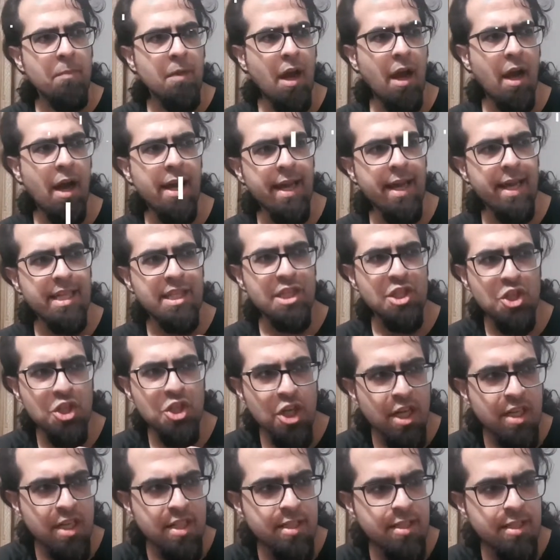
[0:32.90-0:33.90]
I had
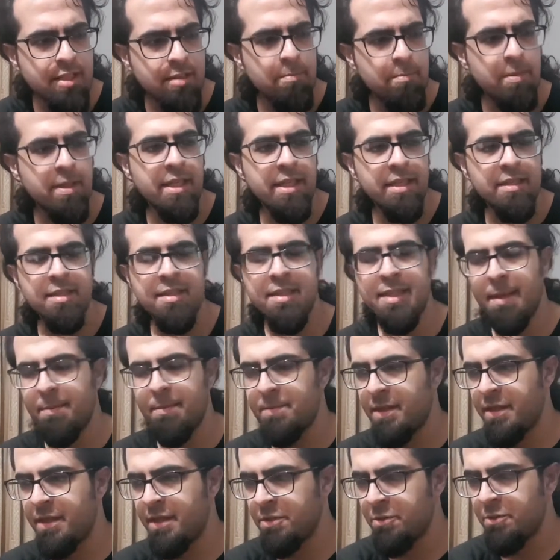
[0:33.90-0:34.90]
just been
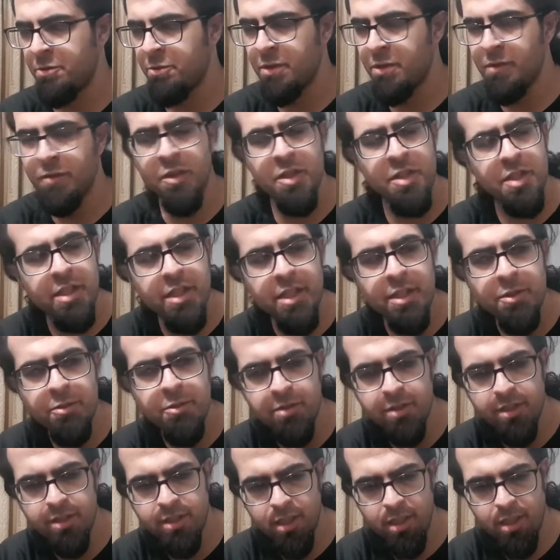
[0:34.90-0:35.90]
accepted into university to
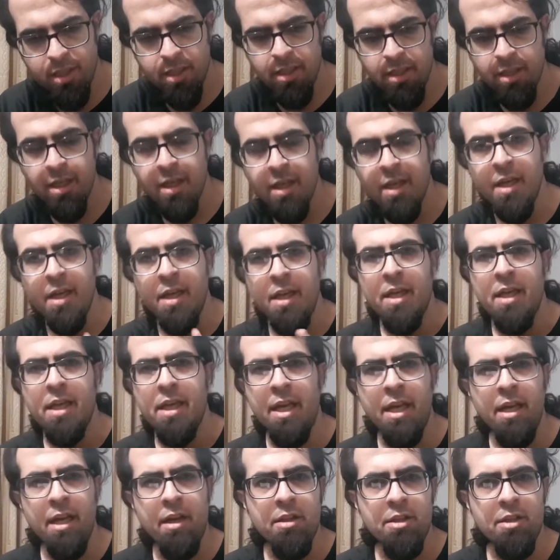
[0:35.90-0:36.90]
study
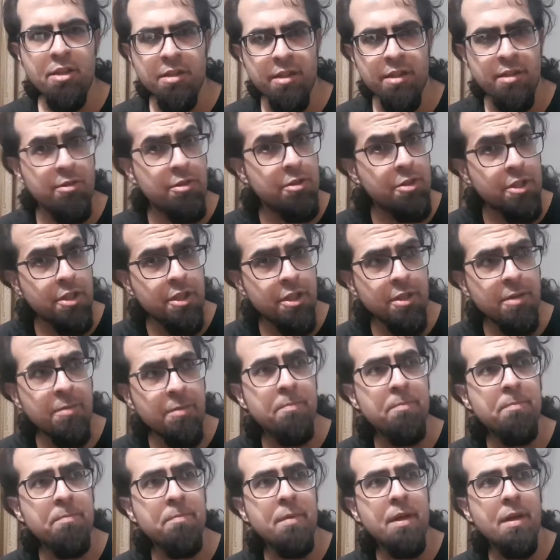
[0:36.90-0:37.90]
English literature,
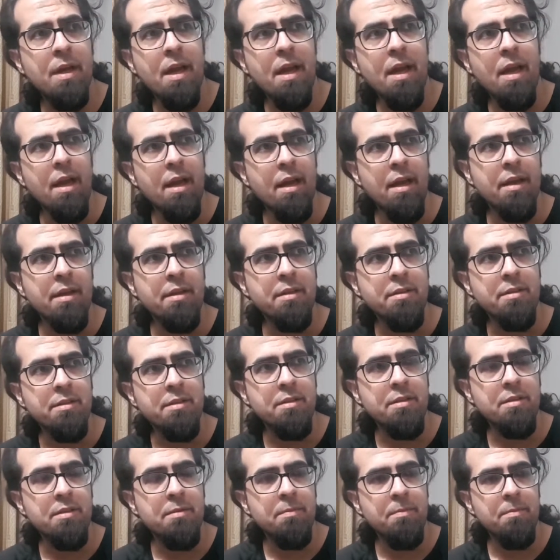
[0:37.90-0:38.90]
and
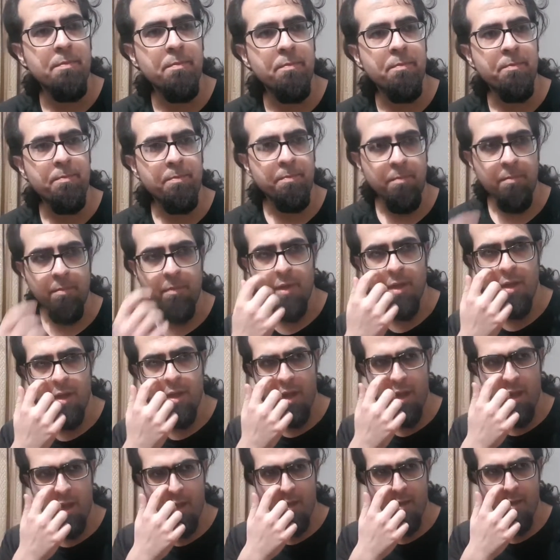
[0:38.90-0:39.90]

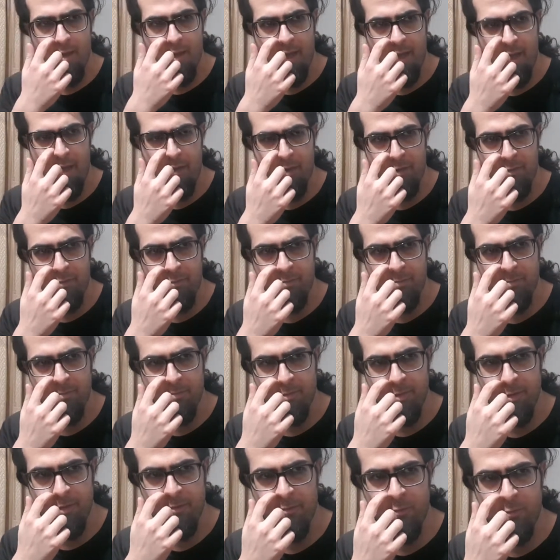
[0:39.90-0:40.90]
out of
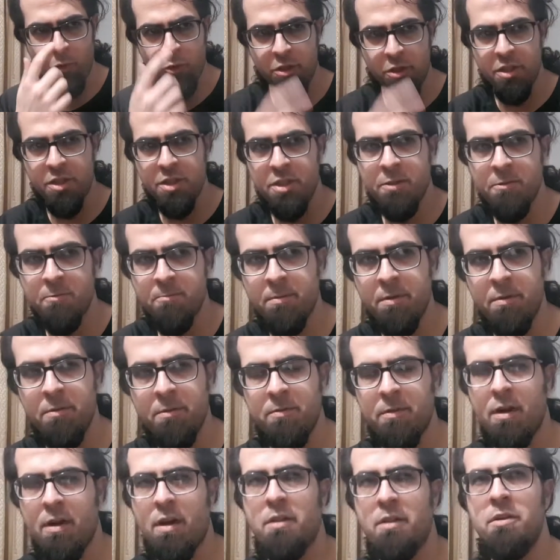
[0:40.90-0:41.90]
the force of my
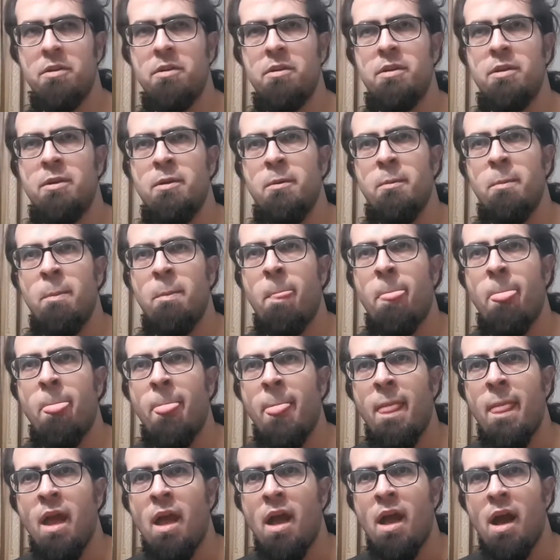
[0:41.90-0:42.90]
father,
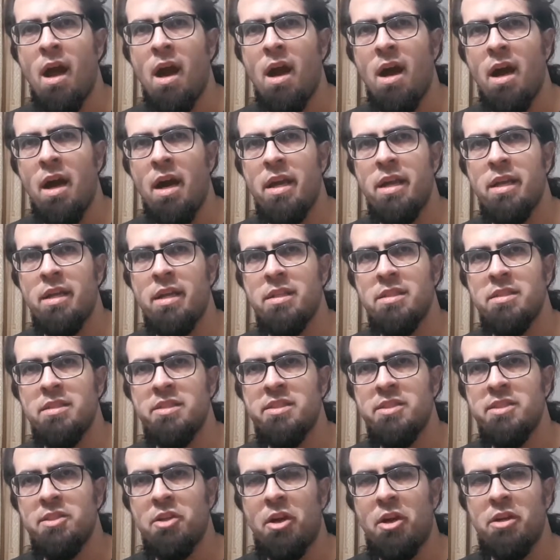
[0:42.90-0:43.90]
I
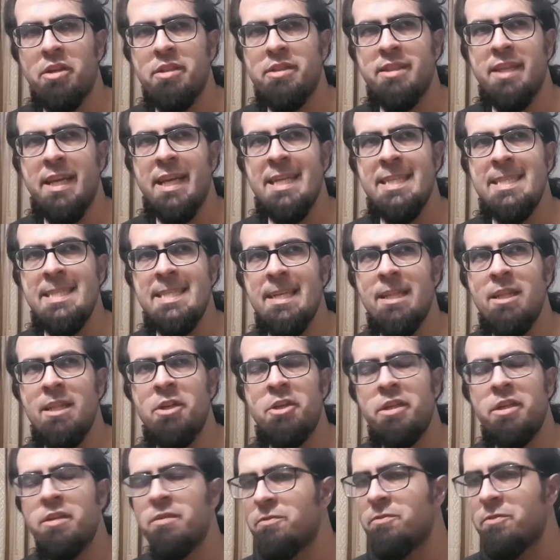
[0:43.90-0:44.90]
started
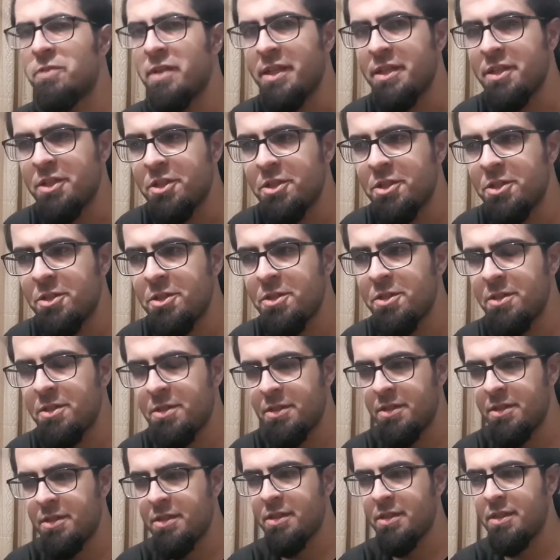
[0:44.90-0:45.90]
learning French
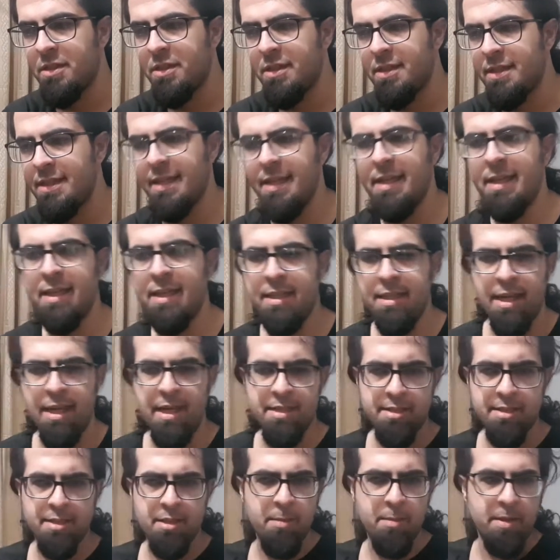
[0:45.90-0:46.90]
at
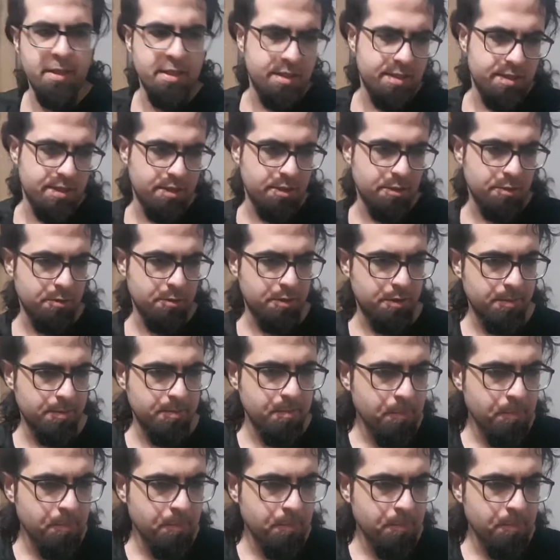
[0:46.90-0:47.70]
some institute.